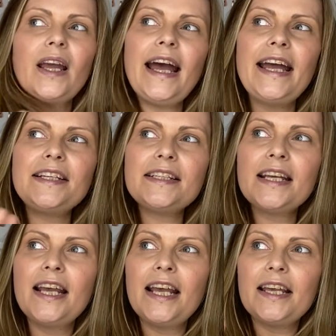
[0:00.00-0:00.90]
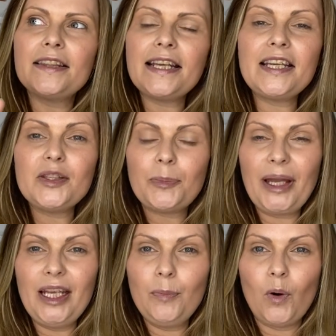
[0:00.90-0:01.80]
And these
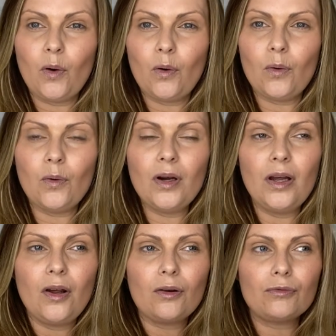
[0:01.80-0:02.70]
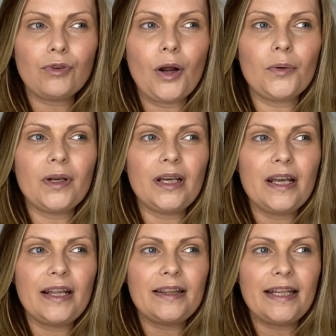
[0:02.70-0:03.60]
people wrote
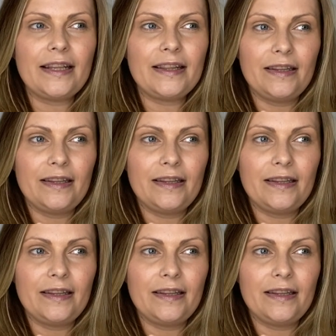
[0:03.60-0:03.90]
the,